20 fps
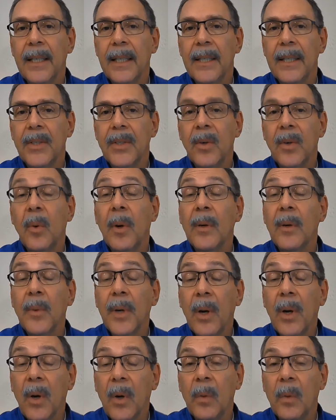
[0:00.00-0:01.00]
So one would
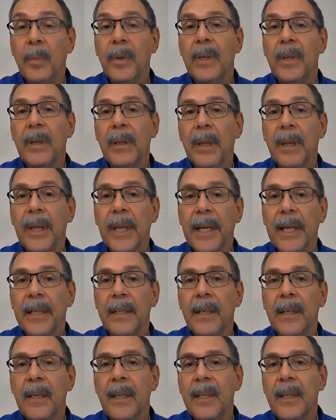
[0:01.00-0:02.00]
hope that
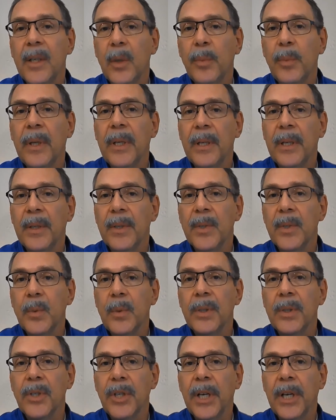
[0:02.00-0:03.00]
opinions
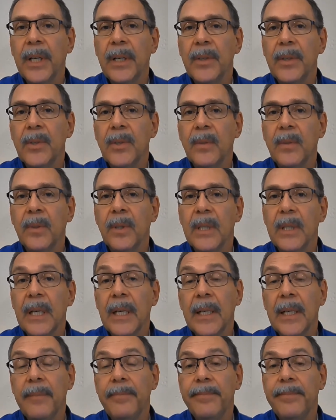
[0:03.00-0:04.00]
will change over
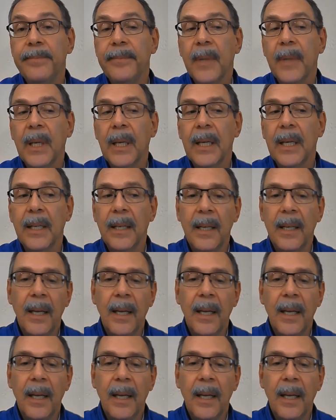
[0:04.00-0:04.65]
time. Okay.